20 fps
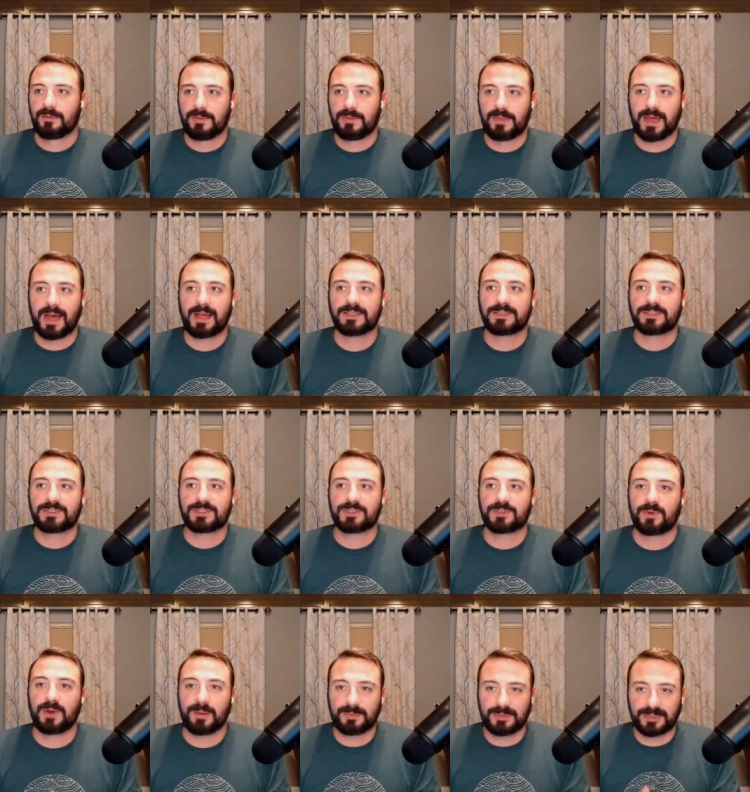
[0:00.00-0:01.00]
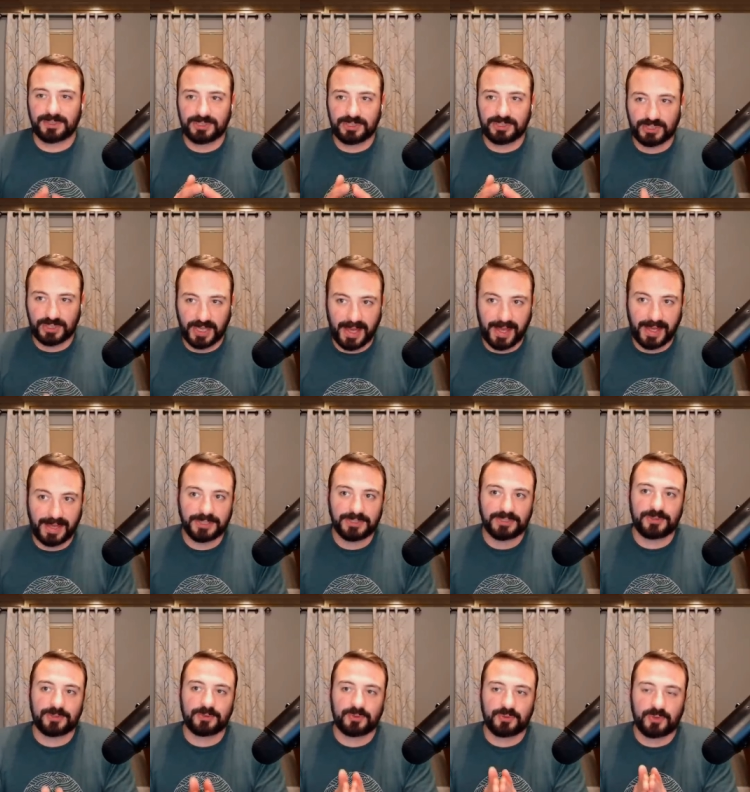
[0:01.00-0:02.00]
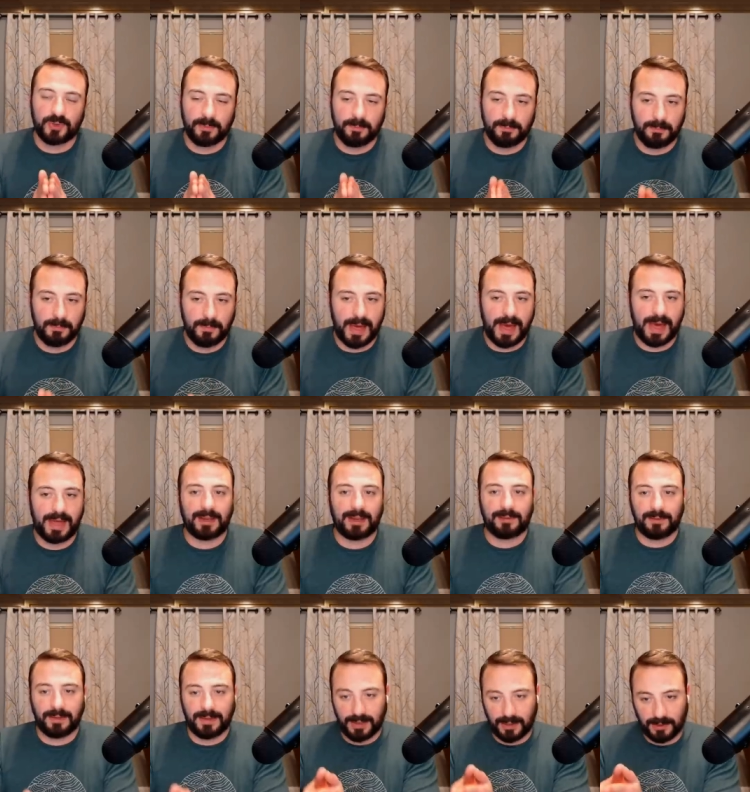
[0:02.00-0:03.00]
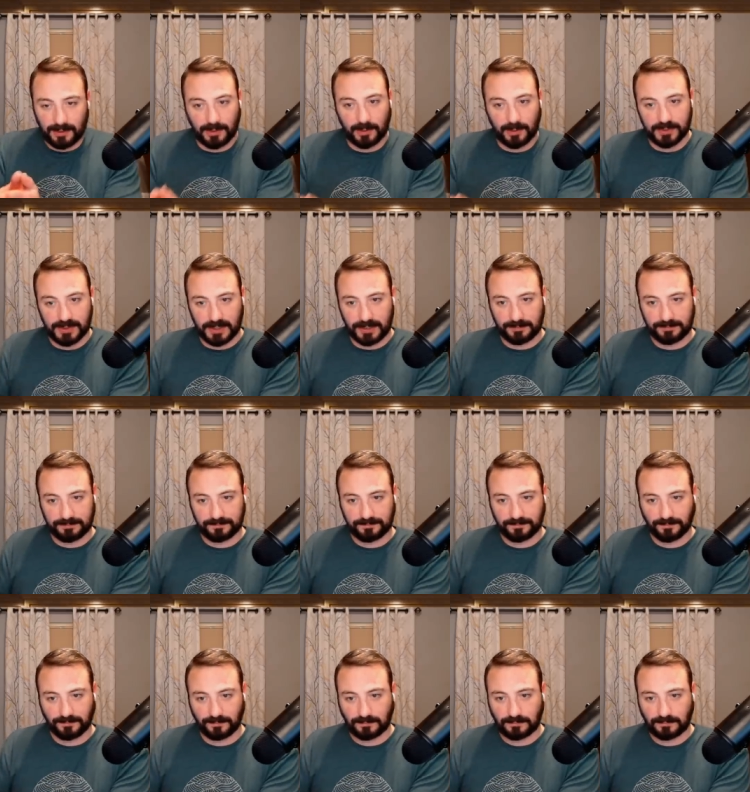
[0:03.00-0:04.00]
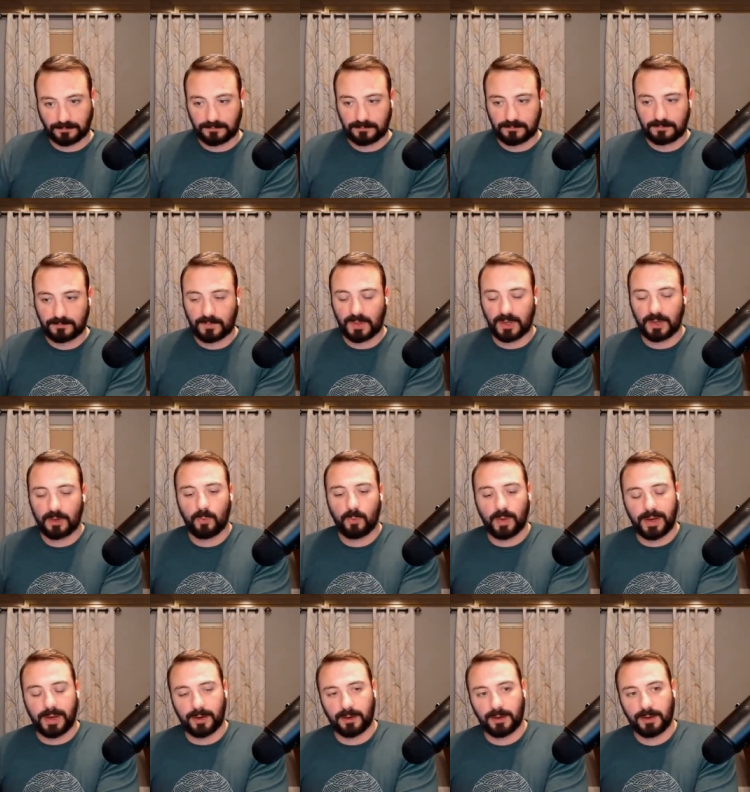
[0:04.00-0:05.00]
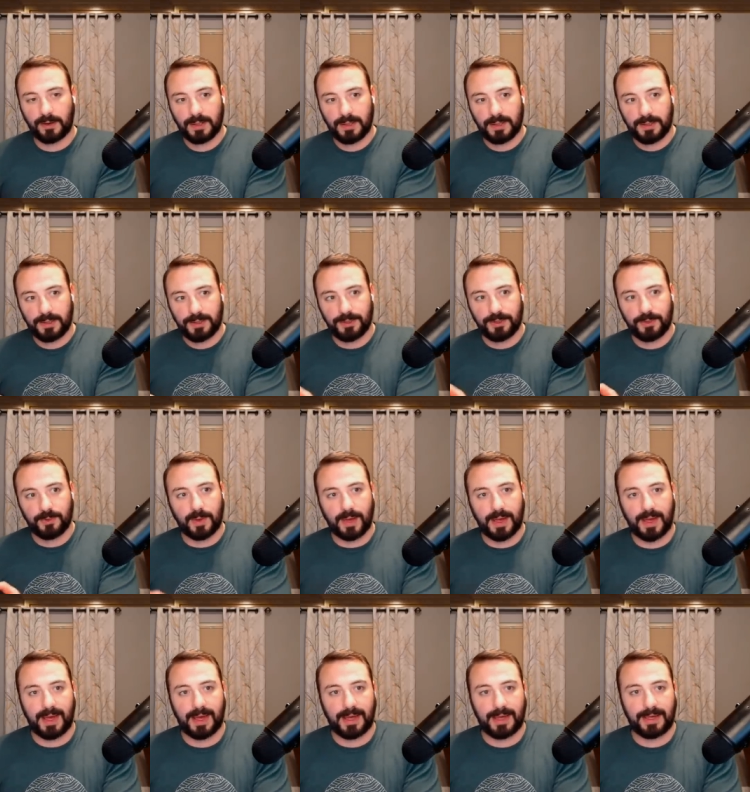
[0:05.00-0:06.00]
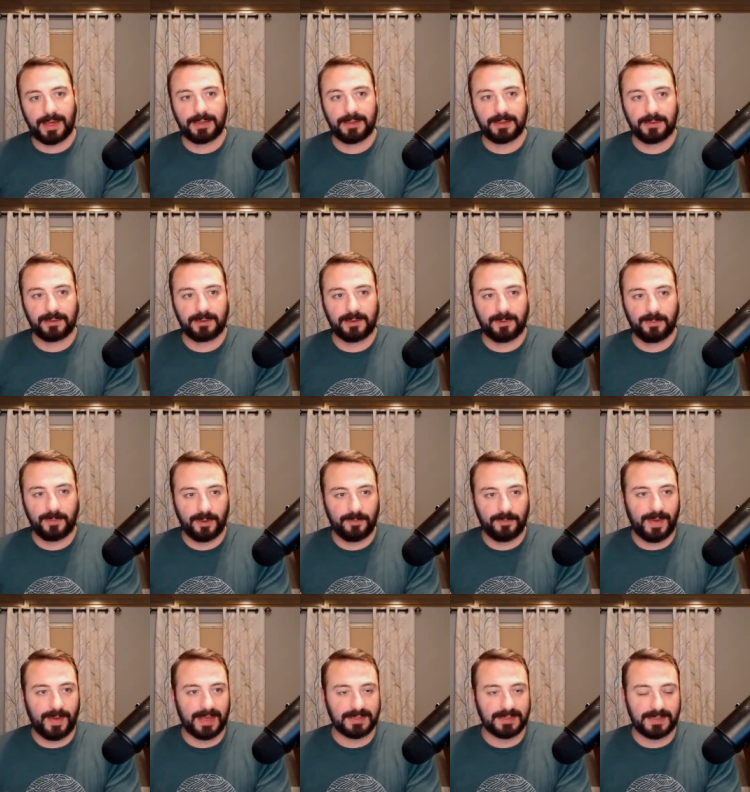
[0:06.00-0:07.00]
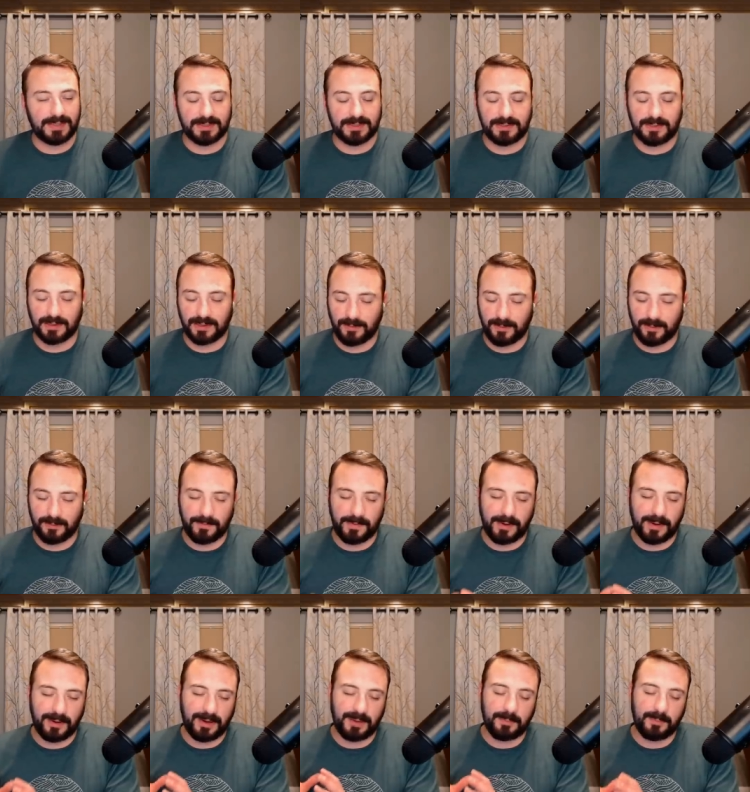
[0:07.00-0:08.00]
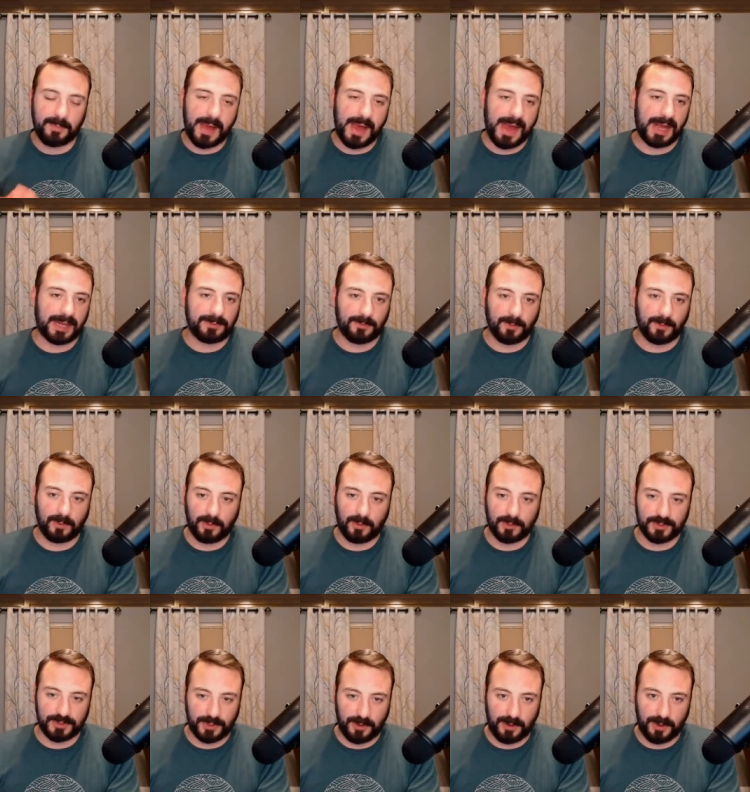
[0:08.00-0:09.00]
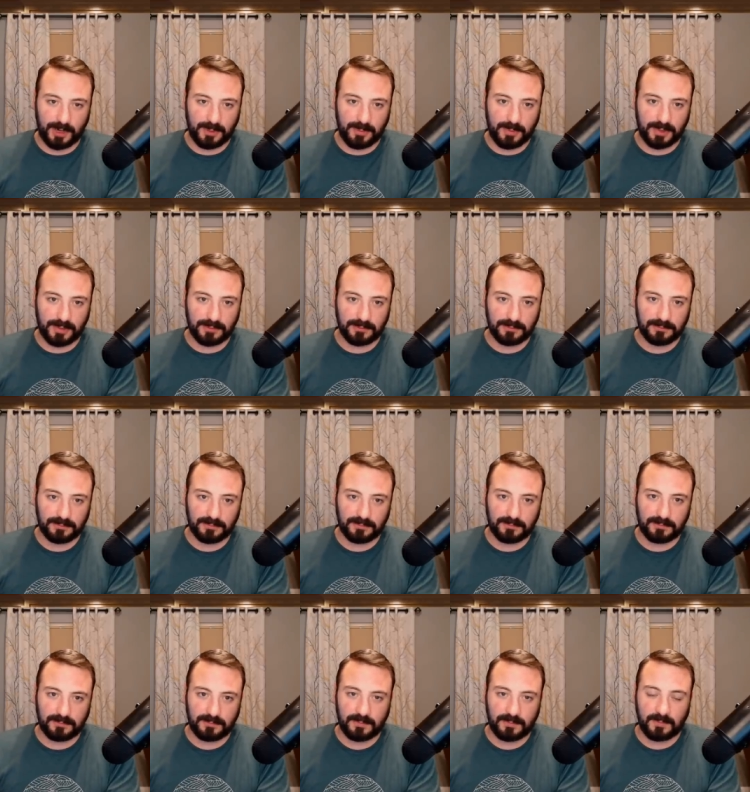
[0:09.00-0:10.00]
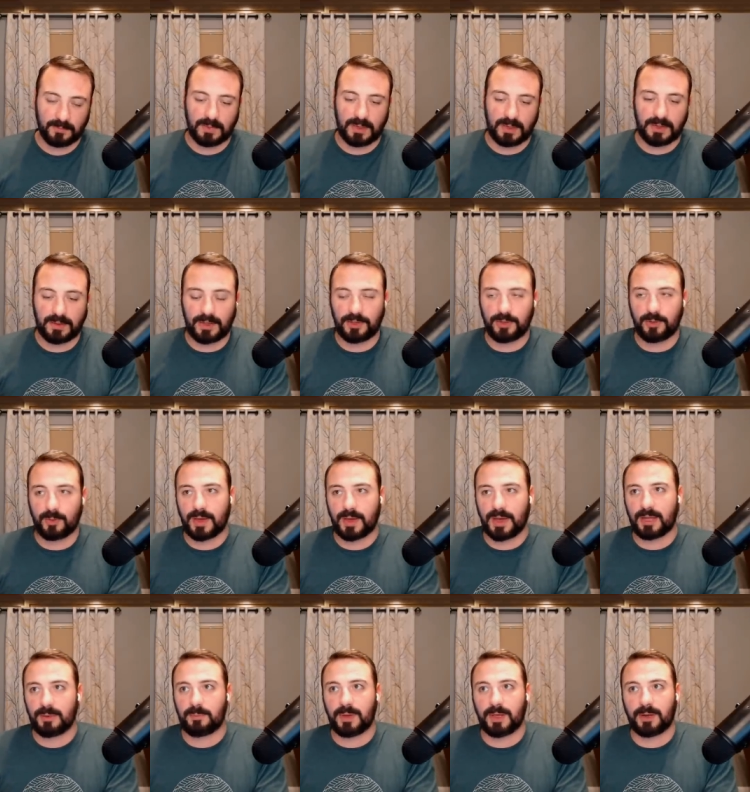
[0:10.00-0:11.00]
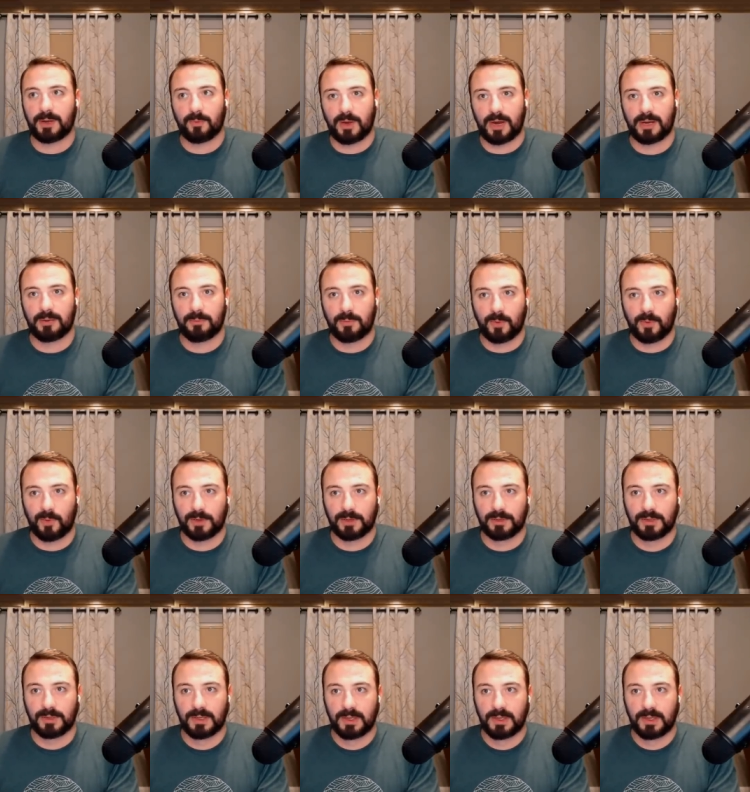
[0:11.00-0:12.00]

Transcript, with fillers: That script changed dramatically at closing, where you had Camille Vasquez deliver very impactful closing argument. And then you had Ben Rottenborn,